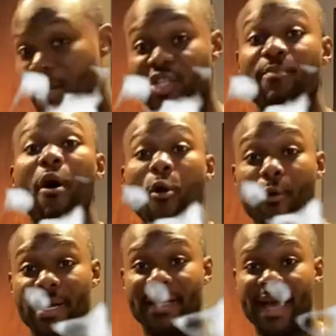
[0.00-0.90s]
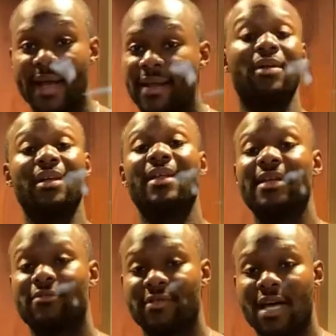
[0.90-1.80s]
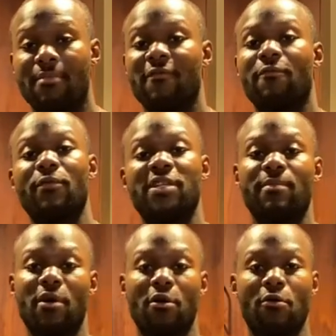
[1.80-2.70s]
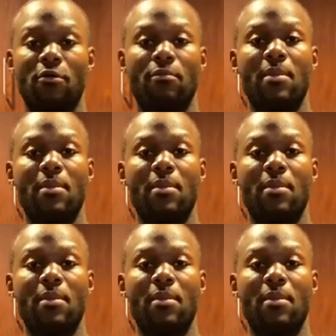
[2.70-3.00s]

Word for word: A small one at that. But none of that's gonna stop me from reaching my goal.